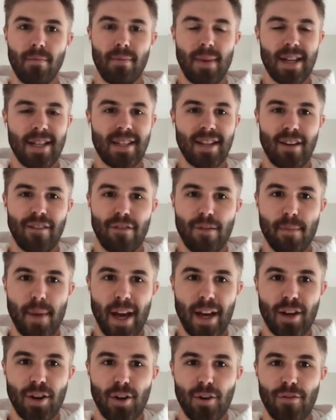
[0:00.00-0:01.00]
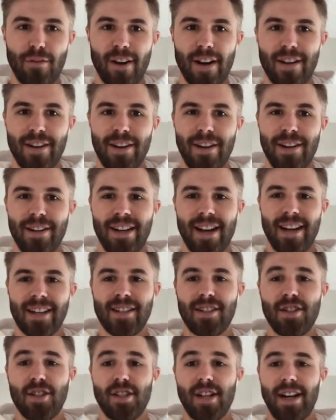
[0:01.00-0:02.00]
Myself and my co-founder,
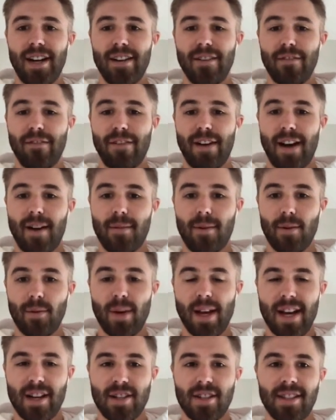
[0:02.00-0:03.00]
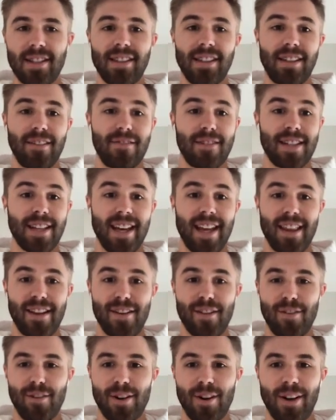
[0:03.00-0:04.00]
Dr. Jaron Faber, we actually lived
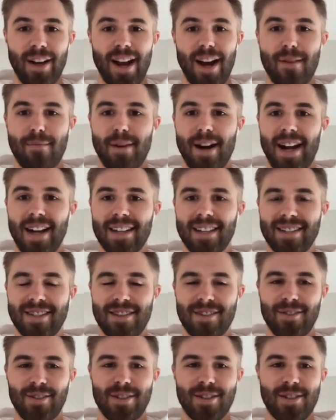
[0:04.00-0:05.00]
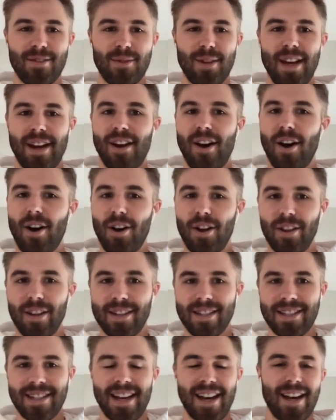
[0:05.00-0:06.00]
together throughout chiropractic school. So we had all
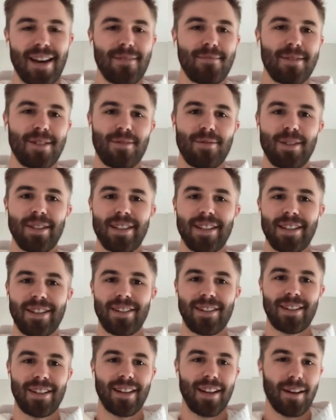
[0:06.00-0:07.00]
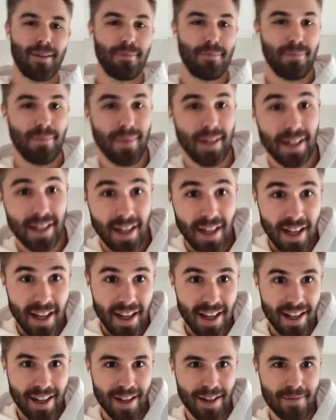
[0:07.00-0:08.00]
this time to really come
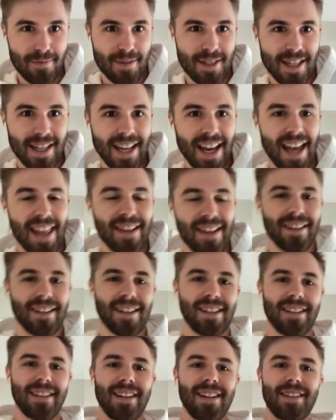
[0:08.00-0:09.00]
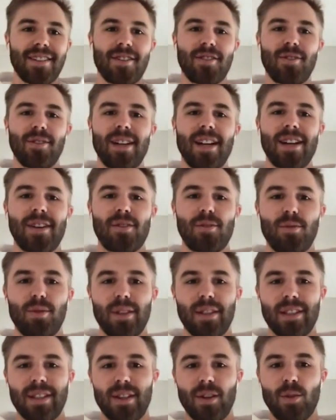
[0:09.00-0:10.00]
together and create a
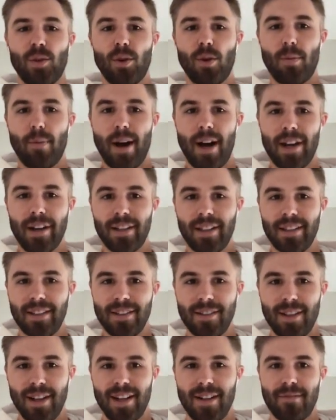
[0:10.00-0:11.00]
really cool model,